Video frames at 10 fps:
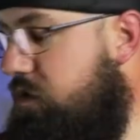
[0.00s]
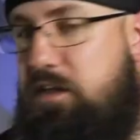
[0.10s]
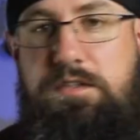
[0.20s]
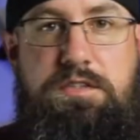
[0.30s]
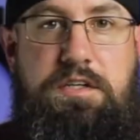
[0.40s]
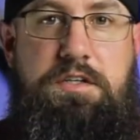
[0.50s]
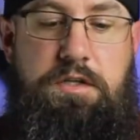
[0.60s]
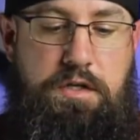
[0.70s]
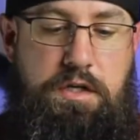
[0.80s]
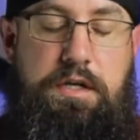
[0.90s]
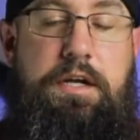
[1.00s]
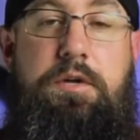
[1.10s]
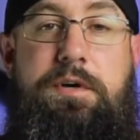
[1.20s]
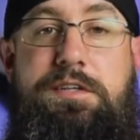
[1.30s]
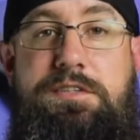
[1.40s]
It's not here.
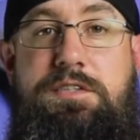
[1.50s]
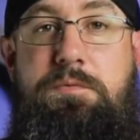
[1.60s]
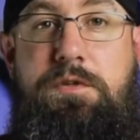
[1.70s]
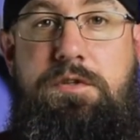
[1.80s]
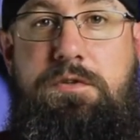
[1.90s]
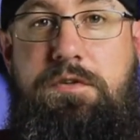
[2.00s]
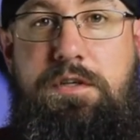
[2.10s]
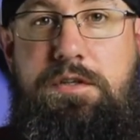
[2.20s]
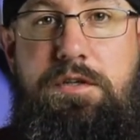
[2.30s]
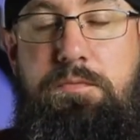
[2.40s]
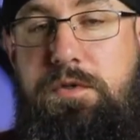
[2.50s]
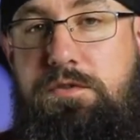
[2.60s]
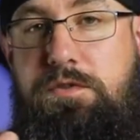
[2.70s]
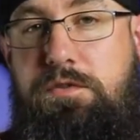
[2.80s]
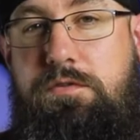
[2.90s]
Anyway, it does come with a little thing that you can put
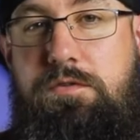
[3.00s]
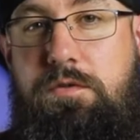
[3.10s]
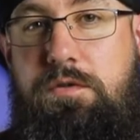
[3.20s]
2